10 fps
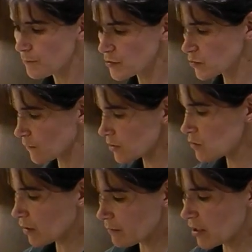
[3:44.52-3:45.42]
preserving, you
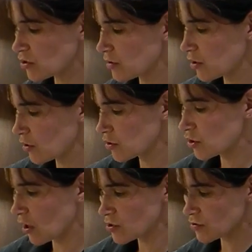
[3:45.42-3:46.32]
want to make sure that your
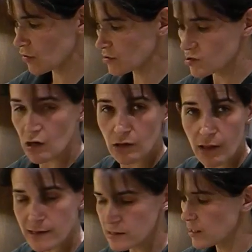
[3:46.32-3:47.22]
jars are all
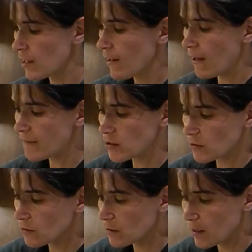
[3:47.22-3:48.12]
sterilized and that
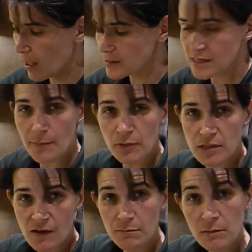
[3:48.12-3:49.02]
your snap
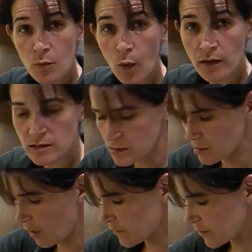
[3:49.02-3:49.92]
lids have been boiled to
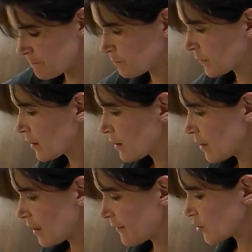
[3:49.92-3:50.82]
soften them.
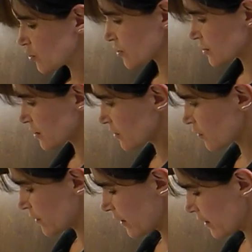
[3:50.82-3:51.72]
And then you're just going to
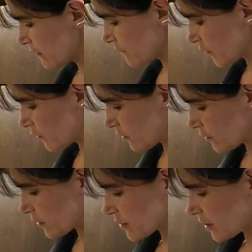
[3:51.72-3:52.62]
go ahead and fill your
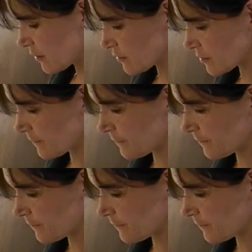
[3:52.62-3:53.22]
little containers.